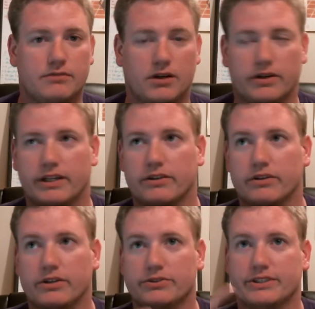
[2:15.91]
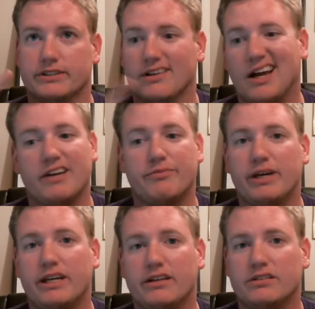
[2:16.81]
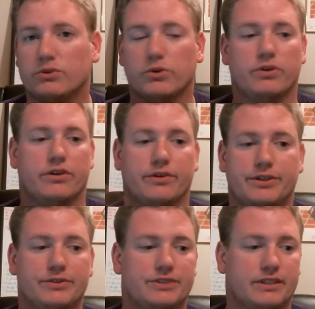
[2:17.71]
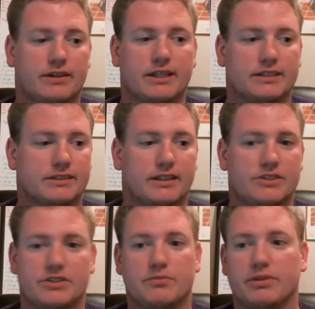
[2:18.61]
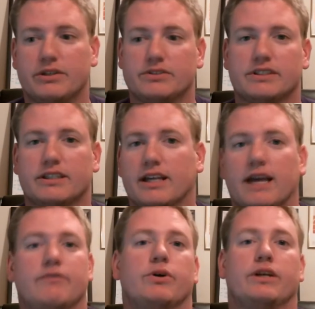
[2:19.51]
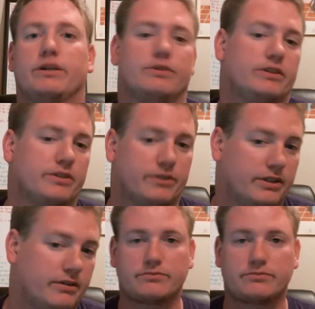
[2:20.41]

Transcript: are either using live bait or they're using things that they shouldn't be using and they have no idea what they're doing.